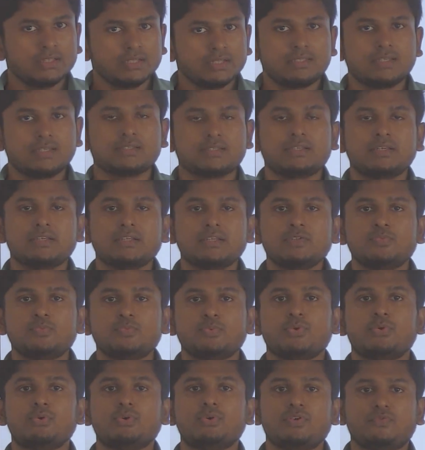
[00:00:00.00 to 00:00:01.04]
this session is
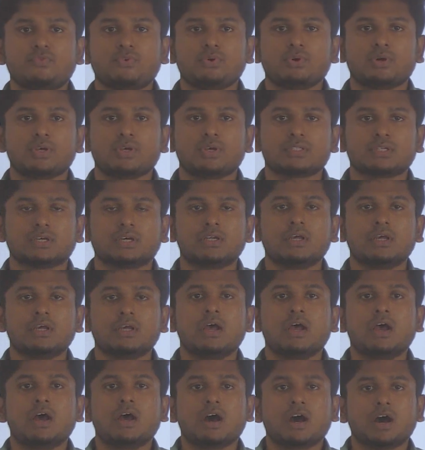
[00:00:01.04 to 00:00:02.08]
purely focused on
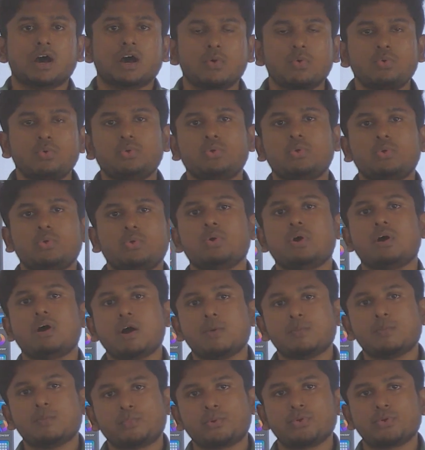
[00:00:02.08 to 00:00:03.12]
how to
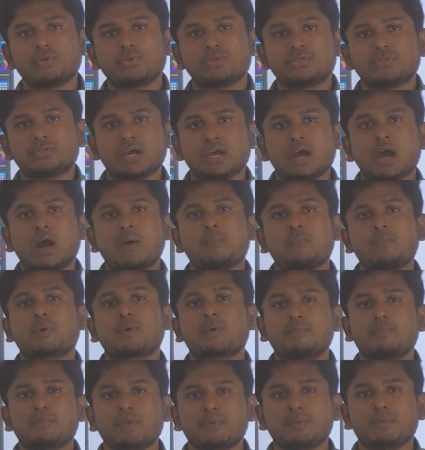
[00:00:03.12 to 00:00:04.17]
approach the
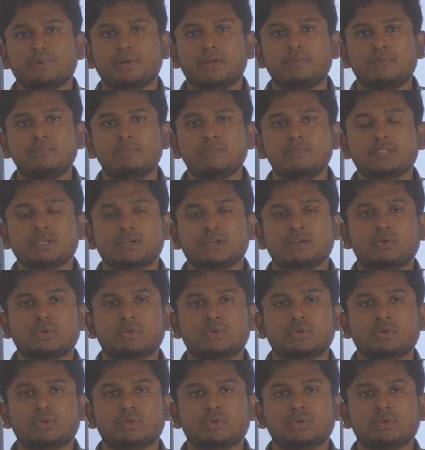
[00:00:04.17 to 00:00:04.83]
upcoming prelims,